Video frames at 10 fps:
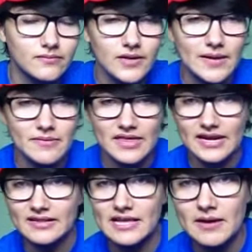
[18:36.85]

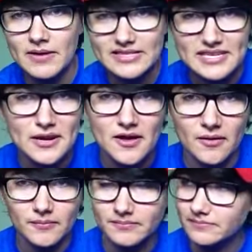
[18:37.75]
hypothetically, I might say no.
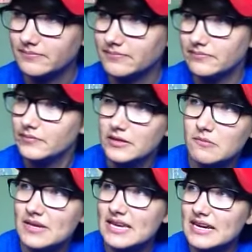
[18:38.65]
In the
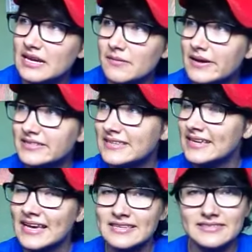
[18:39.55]
beginning, I might say
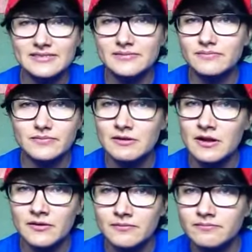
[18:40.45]
yes. You
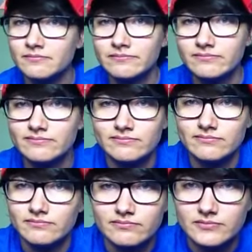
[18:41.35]
know,
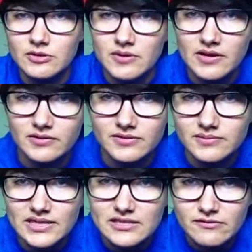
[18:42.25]
who knows?
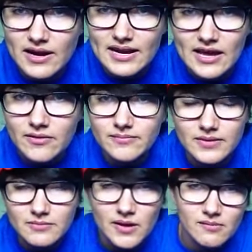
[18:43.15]
As of right now,
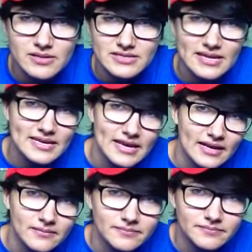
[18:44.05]
I'd probably say yeah.